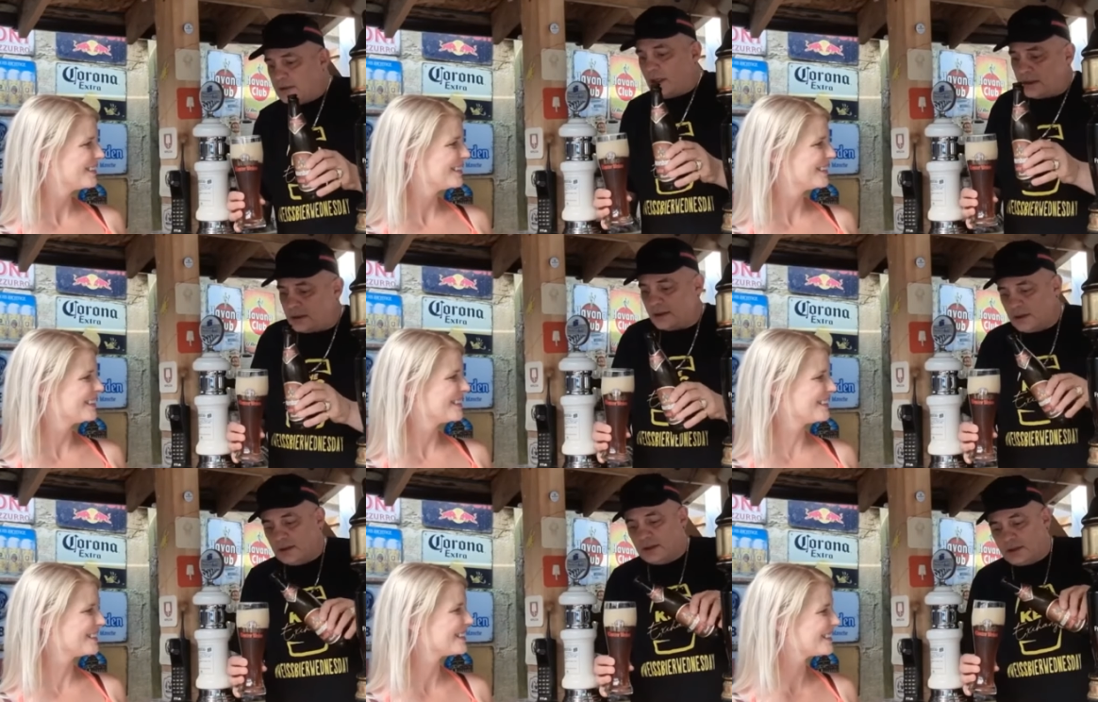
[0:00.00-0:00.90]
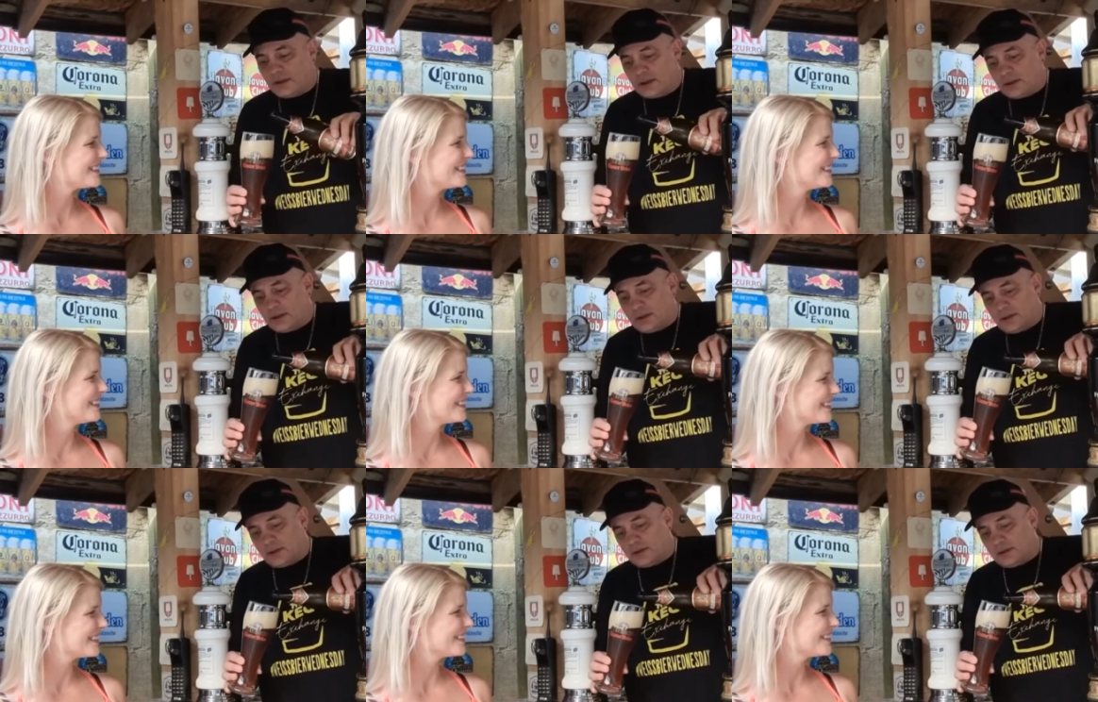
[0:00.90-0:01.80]

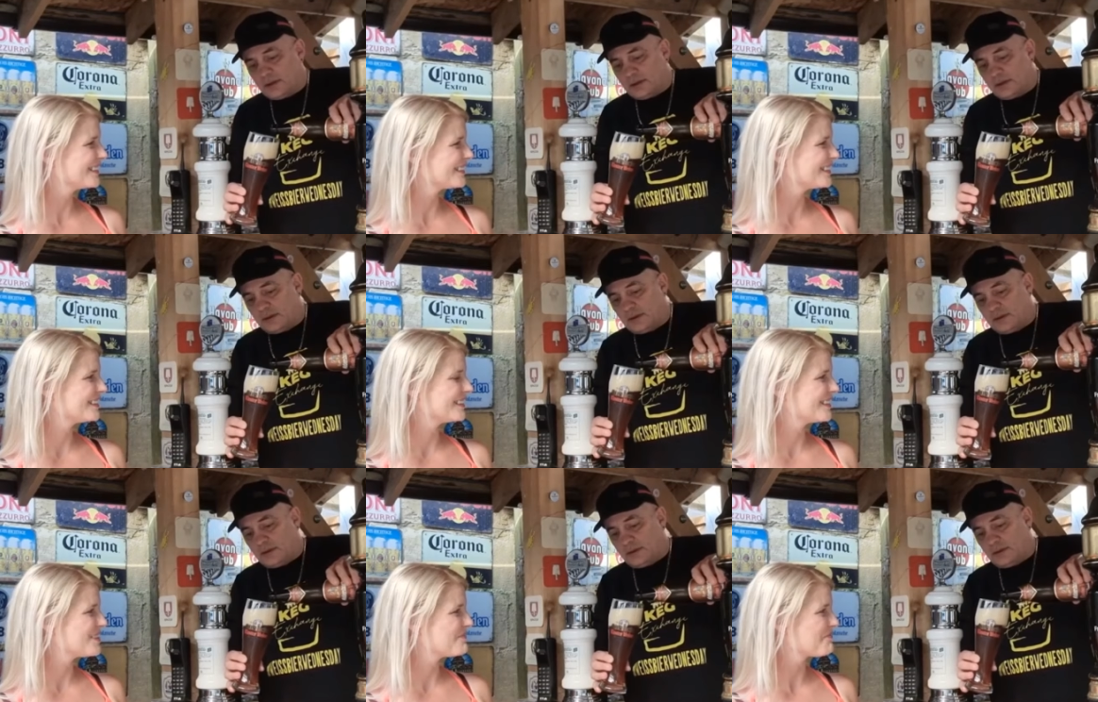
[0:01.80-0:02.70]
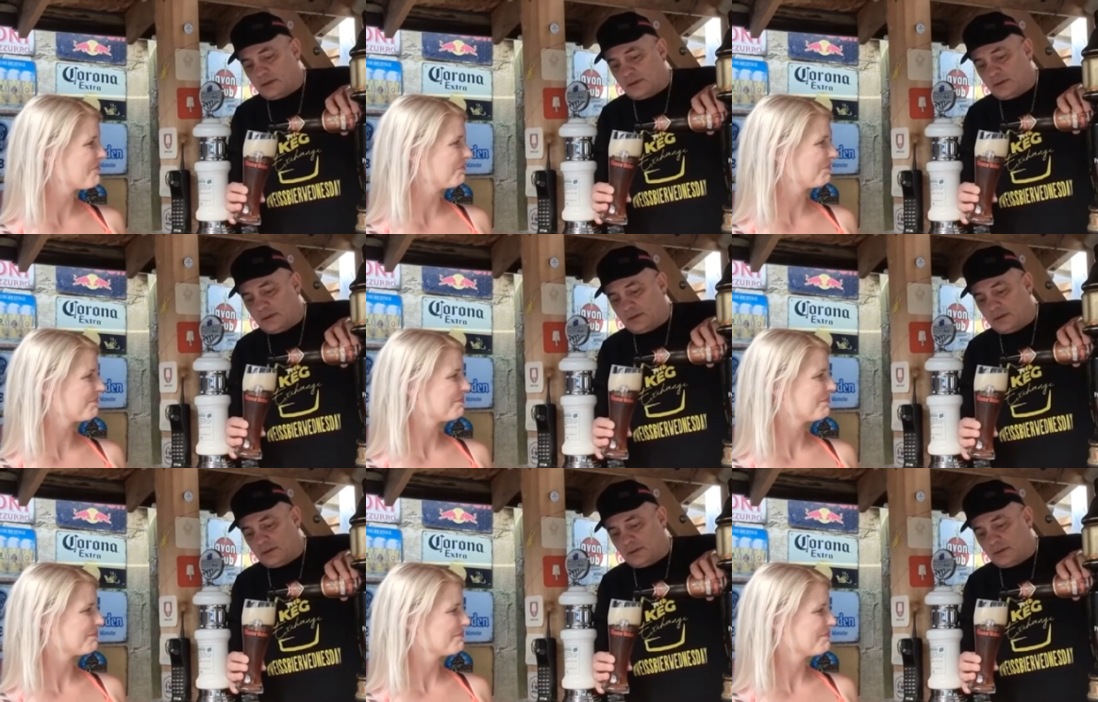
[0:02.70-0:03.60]

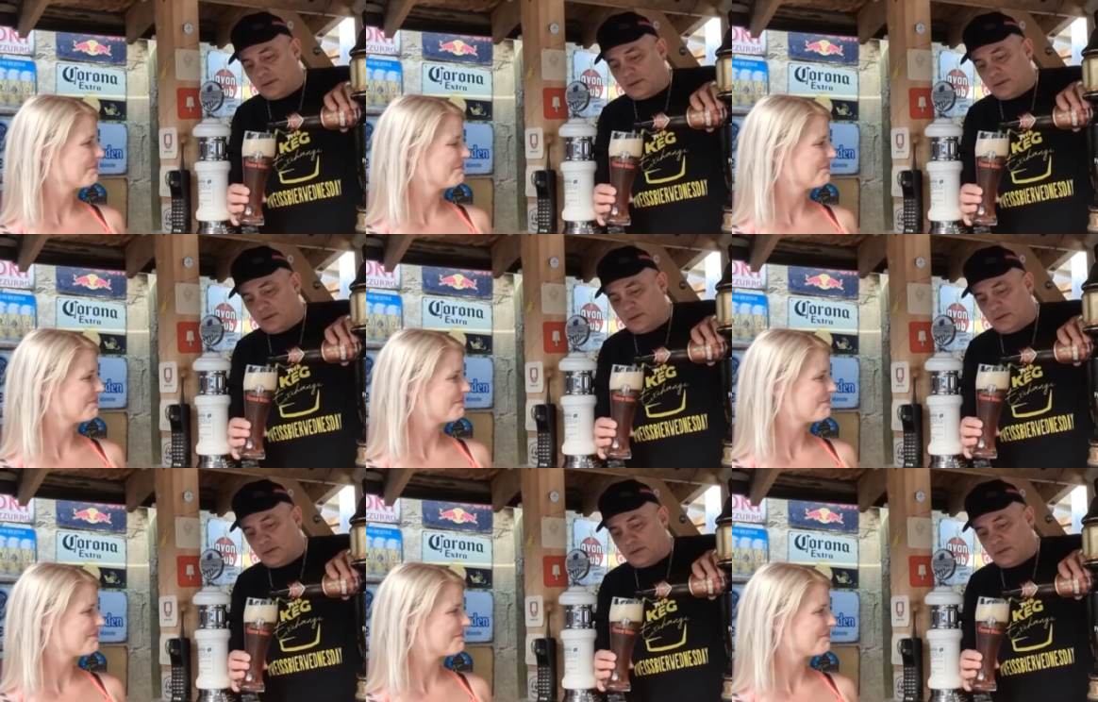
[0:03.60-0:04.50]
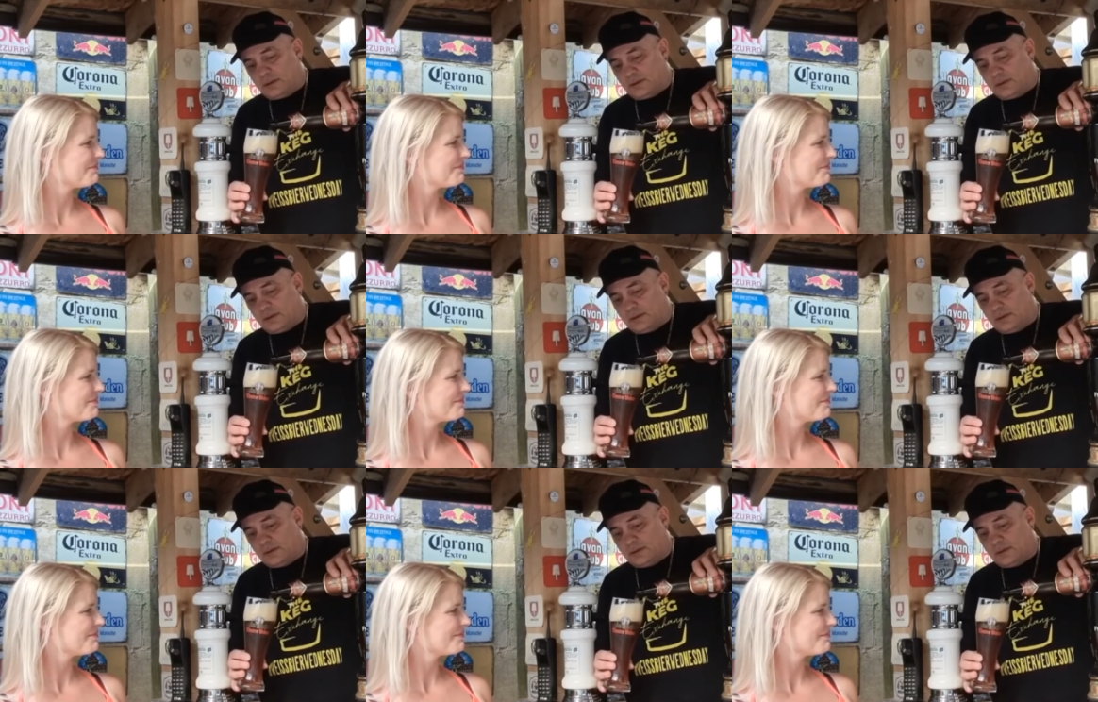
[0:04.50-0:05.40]

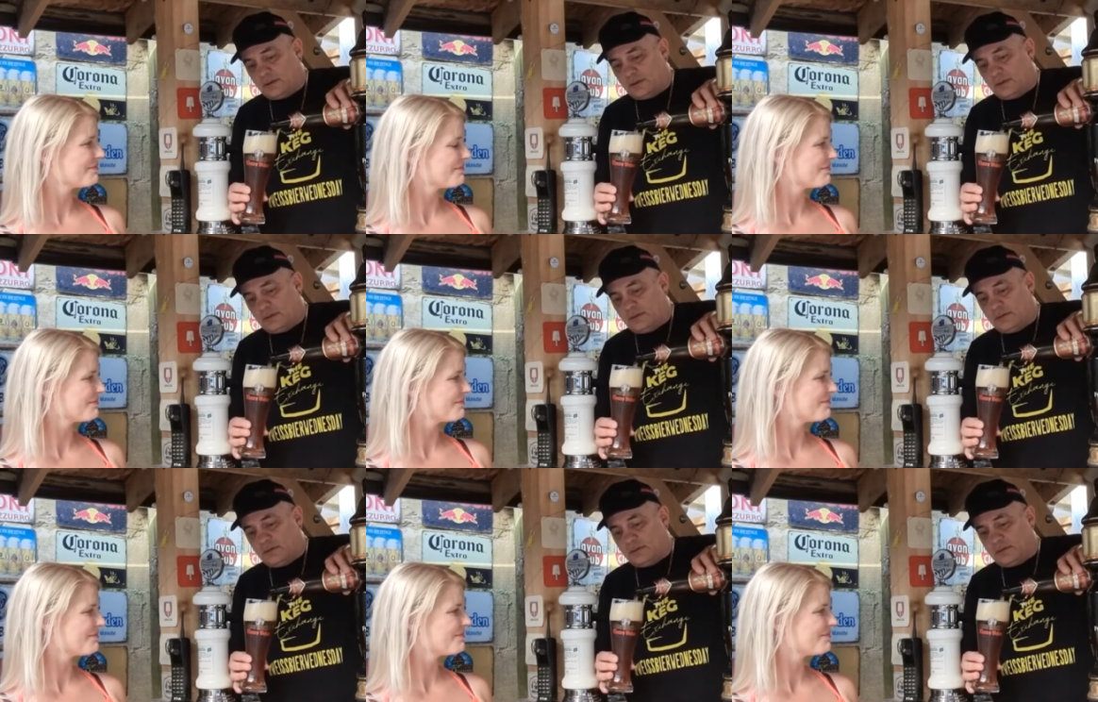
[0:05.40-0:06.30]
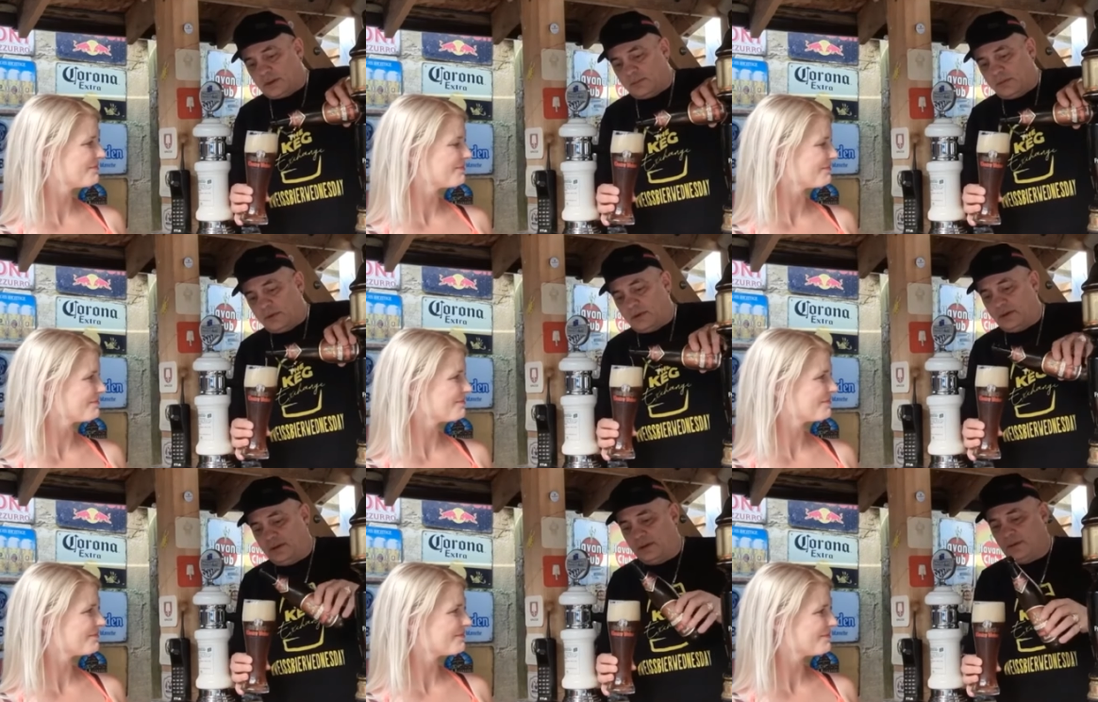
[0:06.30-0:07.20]

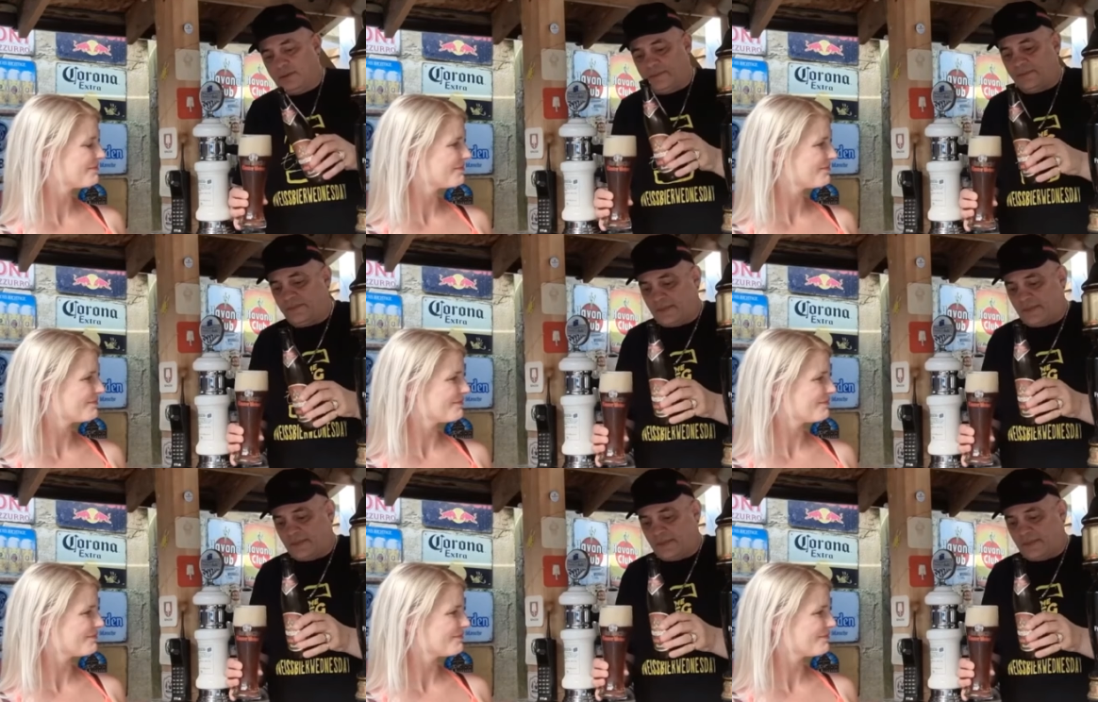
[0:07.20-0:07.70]
Nothing is said.